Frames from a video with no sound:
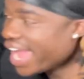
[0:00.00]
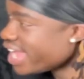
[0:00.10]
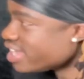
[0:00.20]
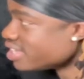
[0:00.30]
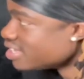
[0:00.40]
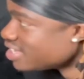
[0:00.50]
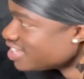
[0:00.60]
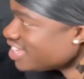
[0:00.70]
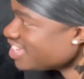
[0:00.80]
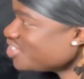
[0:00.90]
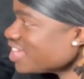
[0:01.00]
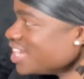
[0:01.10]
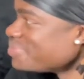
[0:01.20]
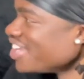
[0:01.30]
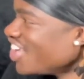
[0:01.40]
Hey, you
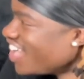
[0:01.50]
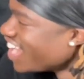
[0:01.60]
think that bit?